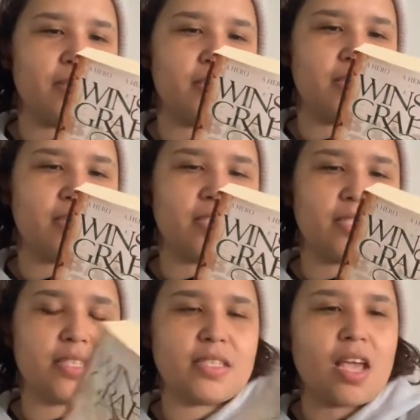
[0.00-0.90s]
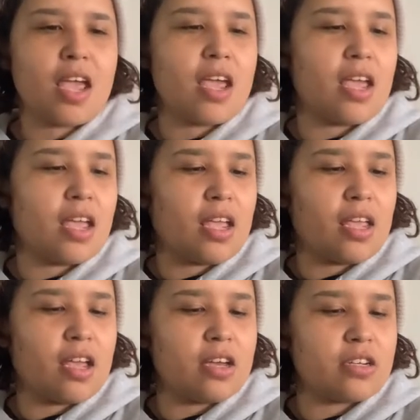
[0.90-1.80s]
This is
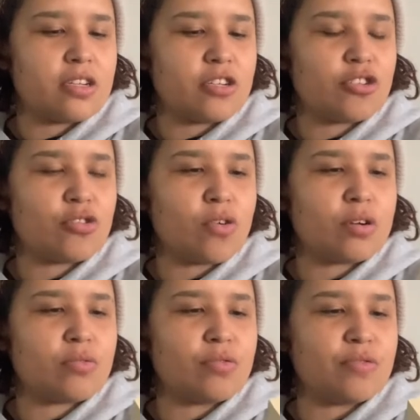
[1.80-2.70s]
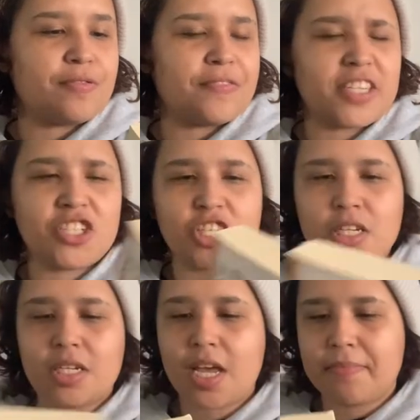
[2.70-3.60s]
a historical
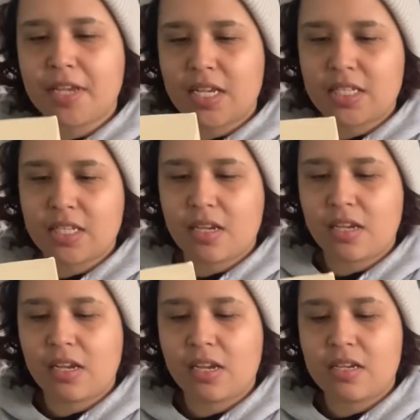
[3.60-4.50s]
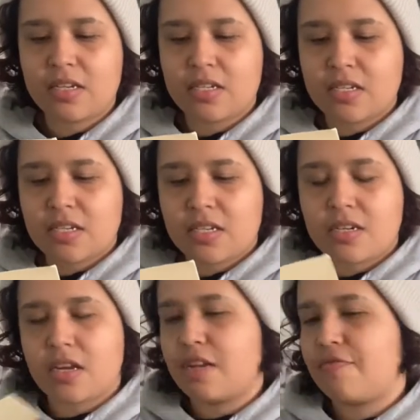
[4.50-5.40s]
fiction, I'm guessing.
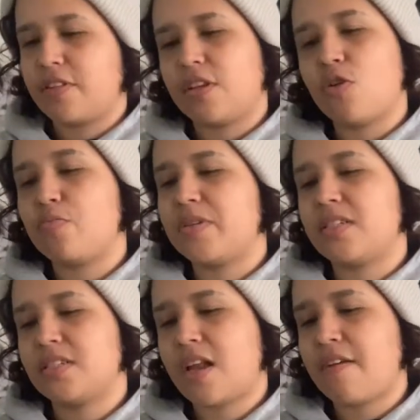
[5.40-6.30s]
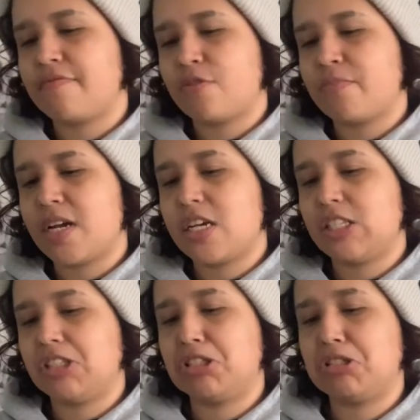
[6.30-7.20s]
I really hope it doesn't have
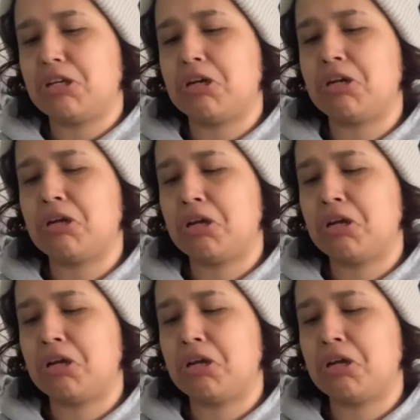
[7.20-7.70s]
romance.